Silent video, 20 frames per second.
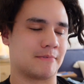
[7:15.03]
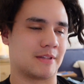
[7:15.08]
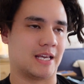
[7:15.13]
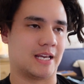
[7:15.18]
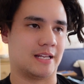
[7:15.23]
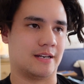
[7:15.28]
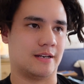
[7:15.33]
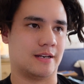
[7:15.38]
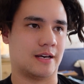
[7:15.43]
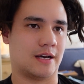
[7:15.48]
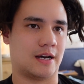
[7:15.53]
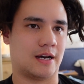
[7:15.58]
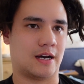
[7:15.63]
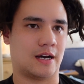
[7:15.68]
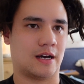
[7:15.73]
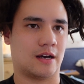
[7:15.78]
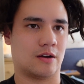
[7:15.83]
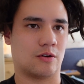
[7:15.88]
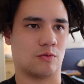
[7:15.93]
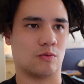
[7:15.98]
and
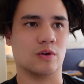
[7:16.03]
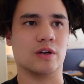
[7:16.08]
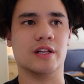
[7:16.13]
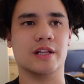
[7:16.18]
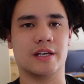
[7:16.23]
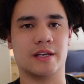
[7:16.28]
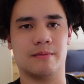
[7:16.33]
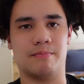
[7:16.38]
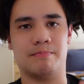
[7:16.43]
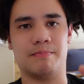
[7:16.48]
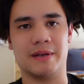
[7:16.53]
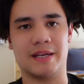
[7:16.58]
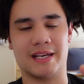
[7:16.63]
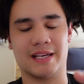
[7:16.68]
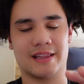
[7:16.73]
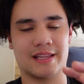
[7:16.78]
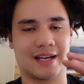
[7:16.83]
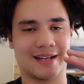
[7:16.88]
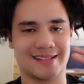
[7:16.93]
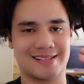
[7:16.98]
uh, really being
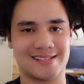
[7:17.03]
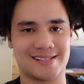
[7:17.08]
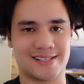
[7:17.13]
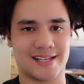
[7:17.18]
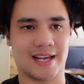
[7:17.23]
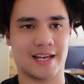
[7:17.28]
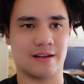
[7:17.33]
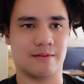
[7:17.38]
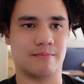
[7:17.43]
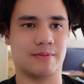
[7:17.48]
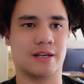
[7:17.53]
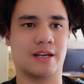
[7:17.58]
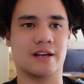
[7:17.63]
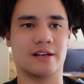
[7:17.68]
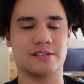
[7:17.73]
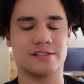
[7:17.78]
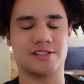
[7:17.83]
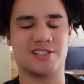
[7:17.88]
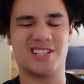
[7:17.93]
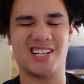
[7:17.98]
in that state,
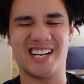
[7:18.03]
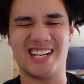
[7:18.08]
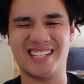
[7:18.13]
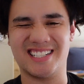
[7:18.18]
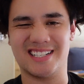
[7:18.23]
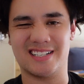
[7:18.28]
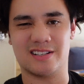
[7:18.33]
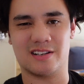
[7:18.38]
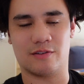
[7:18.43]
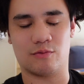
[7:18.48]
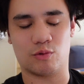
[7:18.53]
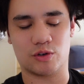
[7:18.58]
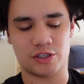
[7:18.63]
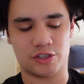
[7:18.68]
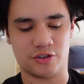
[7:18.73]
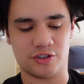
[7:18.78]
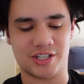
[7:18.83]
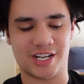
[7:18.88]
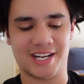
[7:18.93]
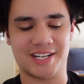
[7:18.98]
because change, once
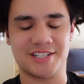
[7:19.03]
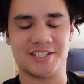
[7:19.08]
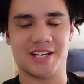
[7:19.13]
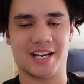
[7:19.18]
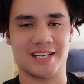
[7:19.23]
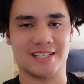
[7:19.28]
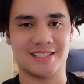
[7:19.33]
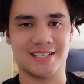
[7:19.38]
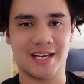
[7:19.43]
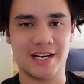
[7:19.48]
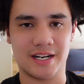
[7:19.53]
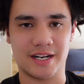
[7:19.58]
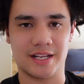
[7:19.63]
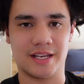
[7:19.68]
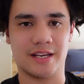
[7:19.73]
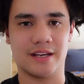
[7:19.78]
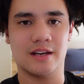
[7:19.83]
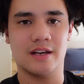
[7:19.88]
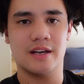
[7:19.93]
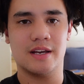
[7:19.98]
you change the
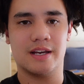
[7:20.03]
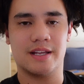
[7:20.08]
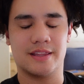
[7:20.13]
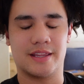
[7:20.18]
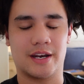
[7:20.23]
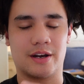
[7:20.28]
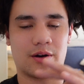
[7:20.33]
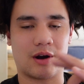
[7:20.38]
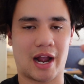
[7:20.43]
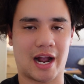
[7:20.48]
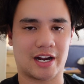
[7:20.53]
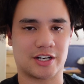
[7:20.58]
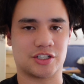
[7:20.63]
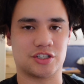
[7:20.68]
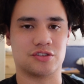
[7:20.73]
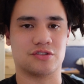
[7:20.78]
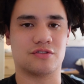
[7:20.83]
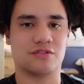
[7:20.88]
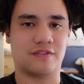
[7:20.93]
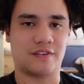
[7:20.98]
identity, then your
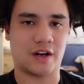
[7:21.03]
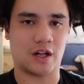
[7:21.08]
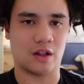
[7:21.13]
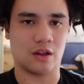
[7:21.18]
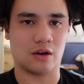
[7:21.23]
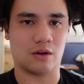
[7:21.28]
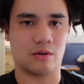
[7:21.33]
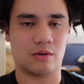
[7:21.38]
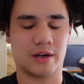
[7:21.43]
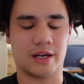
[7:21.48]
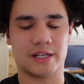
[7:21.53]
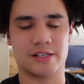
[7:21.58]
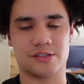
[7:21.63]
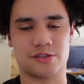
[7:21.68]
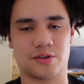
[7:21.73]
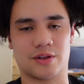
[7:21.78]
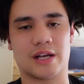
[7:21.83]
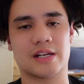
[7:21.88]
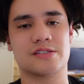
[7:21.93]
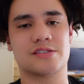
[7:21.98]
actions follow. And
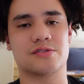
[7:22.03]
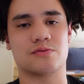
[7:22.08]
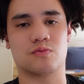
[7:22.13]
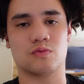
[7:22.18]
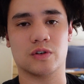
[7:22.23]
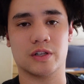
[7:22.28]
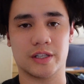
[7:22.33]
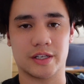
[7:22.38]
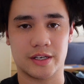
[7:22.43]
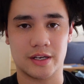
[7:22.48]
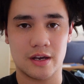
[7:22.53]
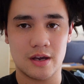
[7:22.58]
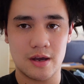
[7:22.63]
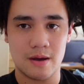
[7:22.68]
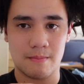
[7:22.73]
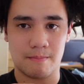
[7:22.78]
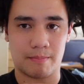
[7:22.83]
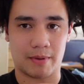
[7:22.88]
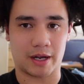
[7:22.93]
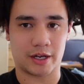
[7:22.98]
so that's really
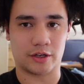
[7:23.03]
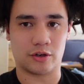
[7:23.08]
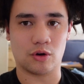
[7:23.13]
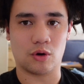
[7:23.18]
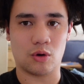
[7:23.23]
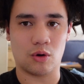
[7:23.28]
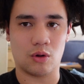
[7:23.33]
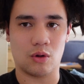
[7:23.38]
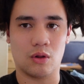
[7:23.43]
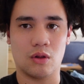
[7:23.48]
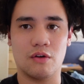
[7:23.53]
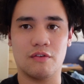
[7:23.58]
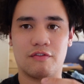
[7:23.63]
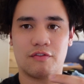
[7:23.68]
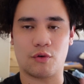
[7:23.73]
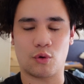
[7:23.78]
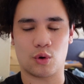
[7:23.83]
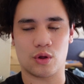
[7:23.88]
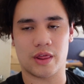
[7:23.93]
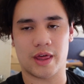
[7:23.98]
my goal
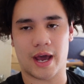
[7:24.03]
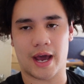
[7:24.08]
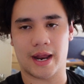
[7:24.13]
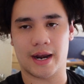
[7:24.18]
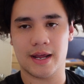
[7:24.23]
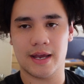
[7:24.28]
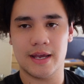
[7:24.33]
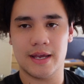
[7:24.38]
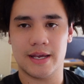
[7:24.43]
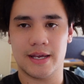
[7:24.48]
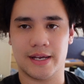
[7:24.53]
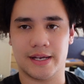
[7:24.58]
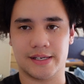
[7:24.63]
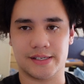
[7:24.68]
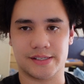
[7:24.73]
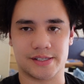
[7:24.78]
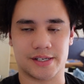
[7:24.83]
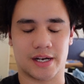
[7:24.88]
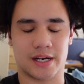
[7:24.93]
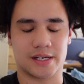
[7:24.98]
for that,
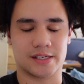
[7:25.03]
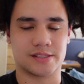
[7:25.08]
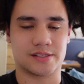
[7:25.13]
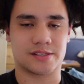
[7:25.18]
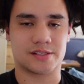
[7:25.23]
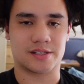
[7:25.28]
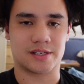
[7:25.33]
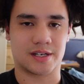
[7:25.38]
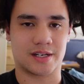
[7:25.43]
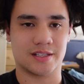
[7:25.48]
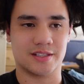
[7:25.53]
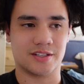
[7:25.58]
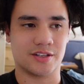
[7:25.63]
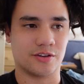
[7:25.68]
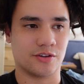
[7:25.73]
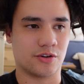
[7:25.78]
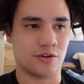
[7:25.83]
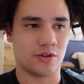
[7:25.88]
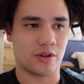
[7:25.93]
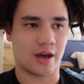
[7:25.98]
is, uh, is to
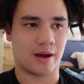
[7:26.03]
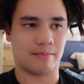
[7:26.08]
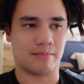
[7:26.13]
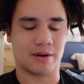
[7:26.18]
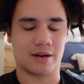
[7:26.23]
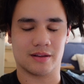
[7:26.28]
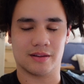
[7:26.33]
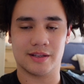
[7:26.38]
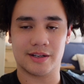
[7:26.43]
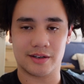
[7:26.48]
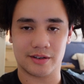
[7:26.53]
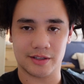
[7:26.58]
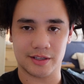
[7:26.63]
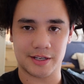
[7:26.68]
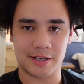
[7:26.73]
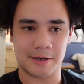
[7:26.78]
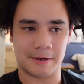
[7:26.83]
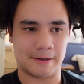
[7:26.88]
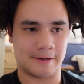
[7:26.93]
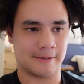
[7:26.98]
continue to do that. But I
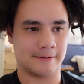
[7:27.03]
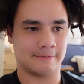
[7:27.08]
literally,